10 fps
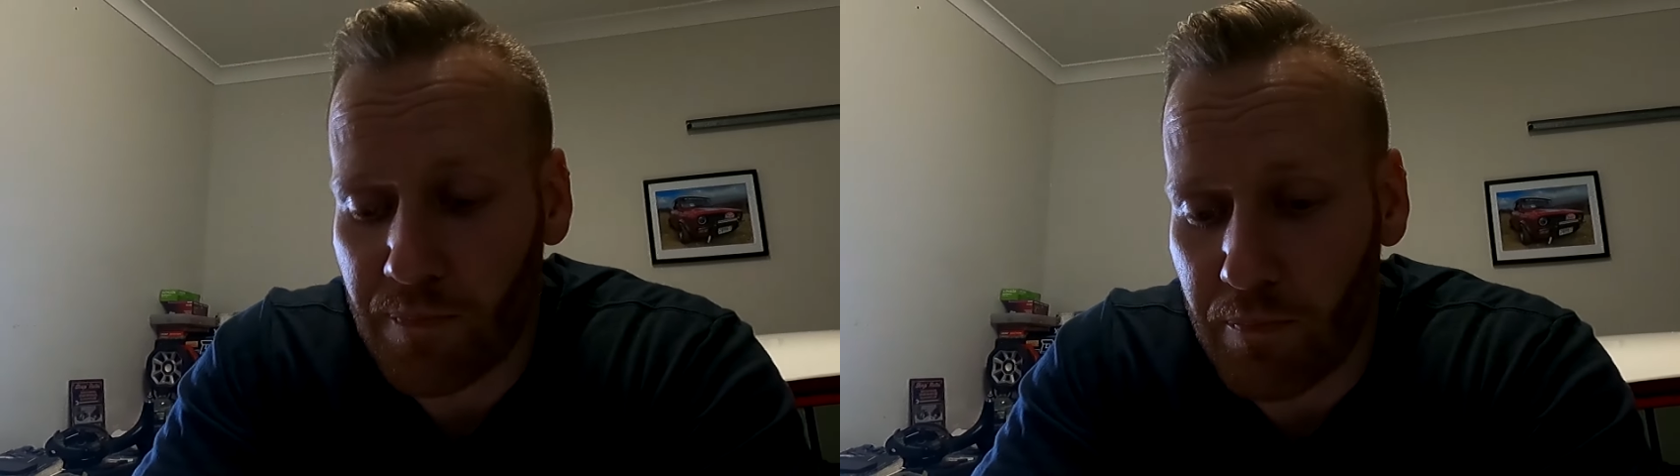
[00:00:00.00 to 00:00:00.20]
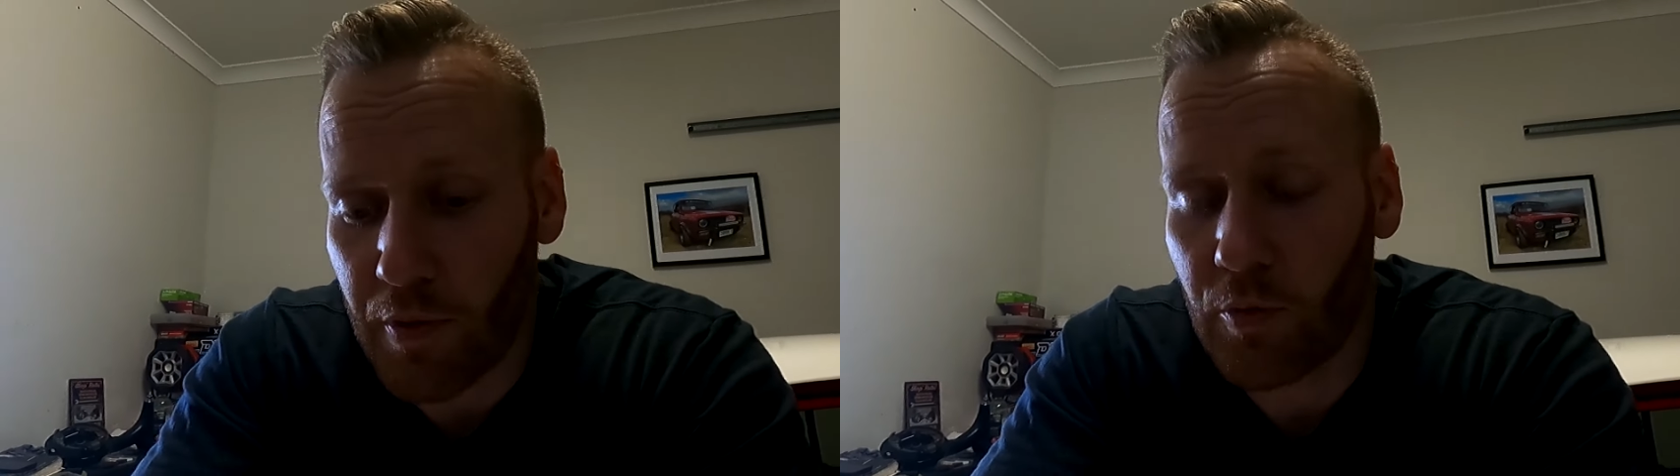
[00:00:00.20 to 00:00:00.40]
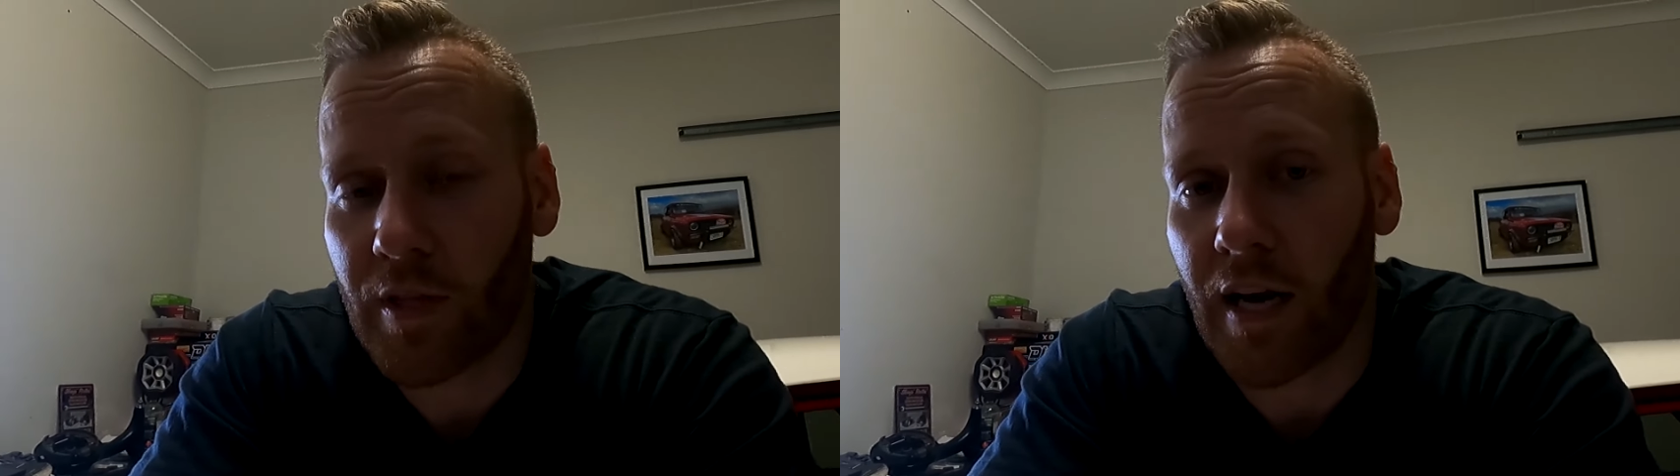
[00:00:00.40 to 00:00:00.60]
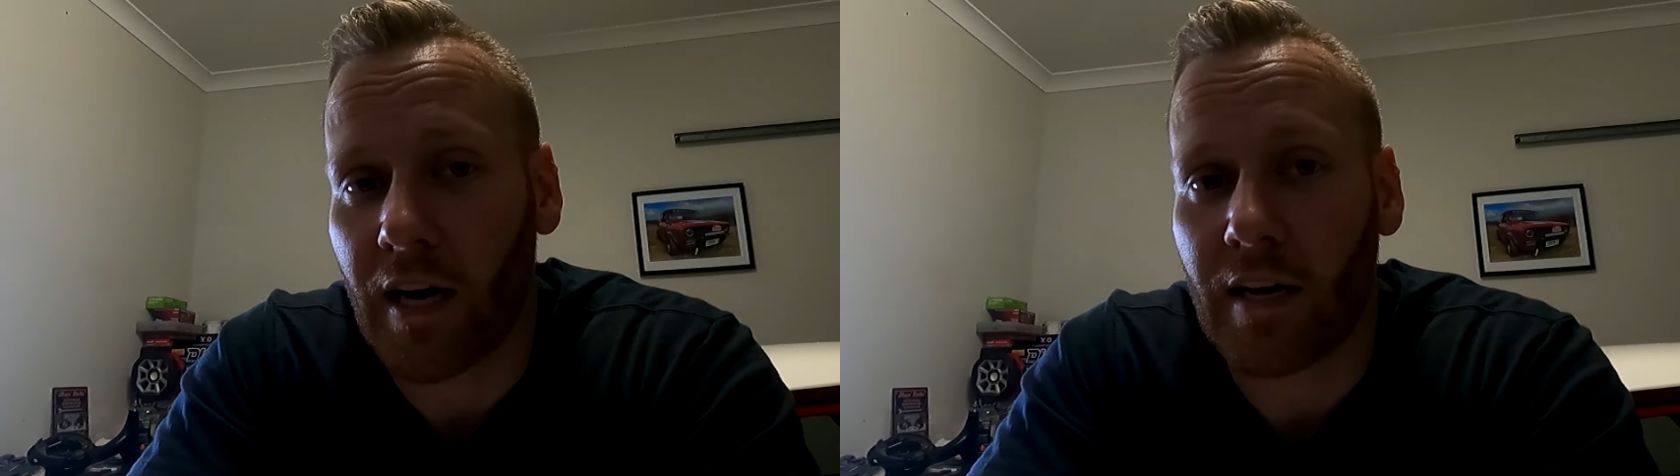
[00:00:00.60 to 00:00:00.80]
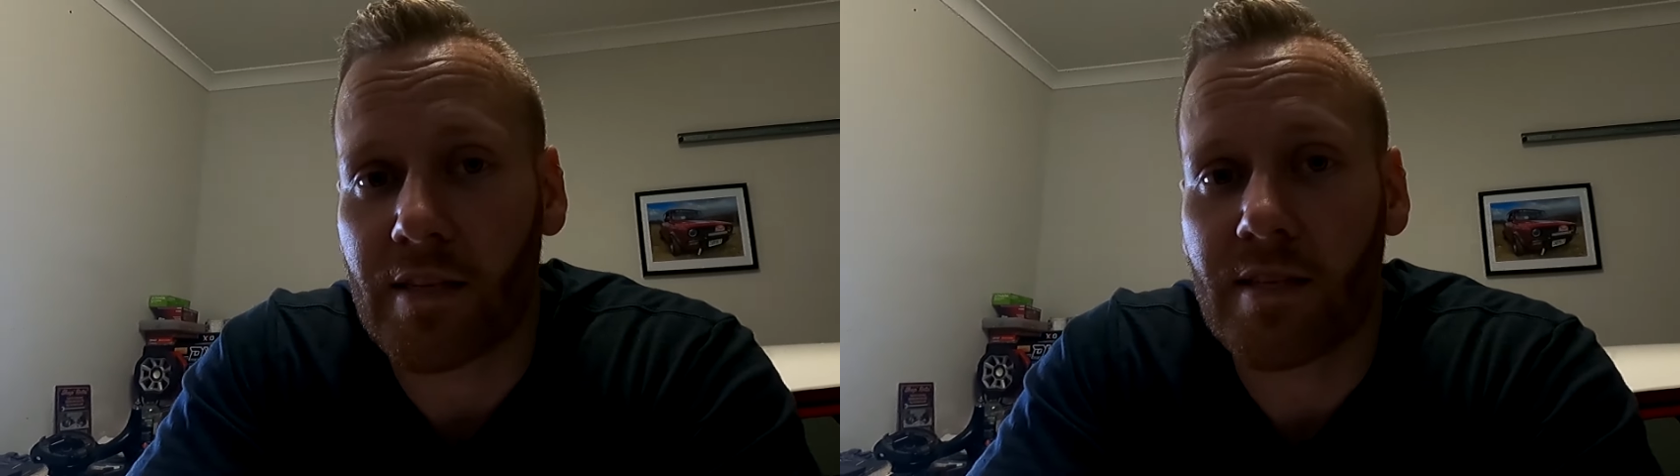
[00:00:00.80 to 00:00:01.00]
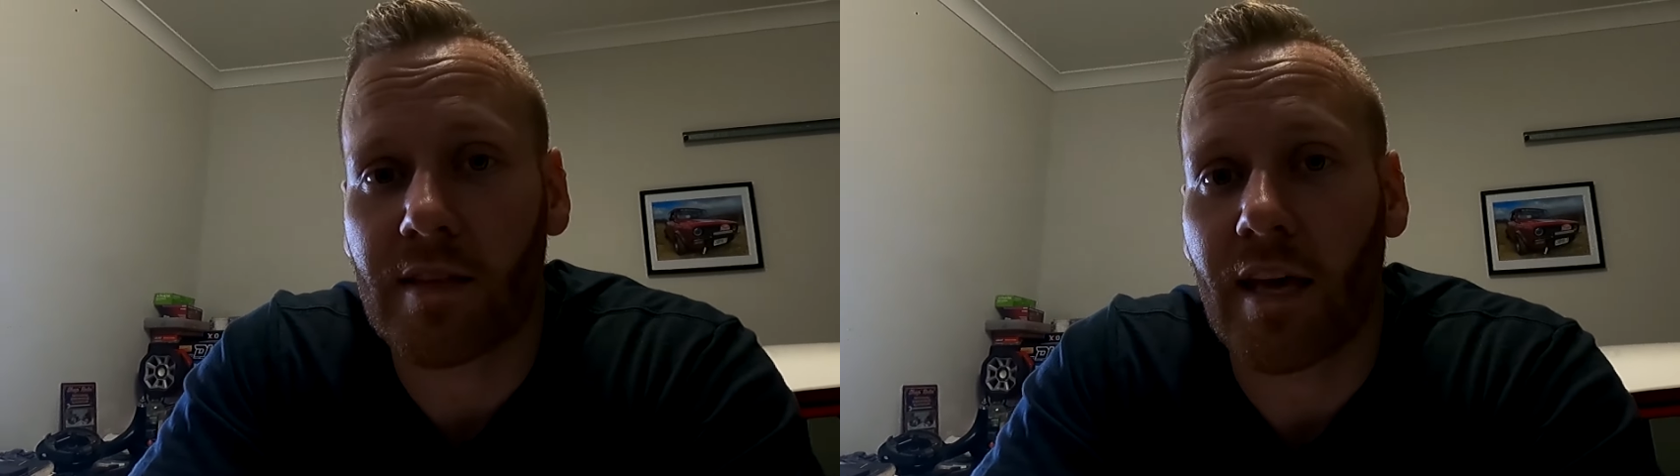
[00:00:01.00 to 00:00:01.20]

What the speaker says: build cars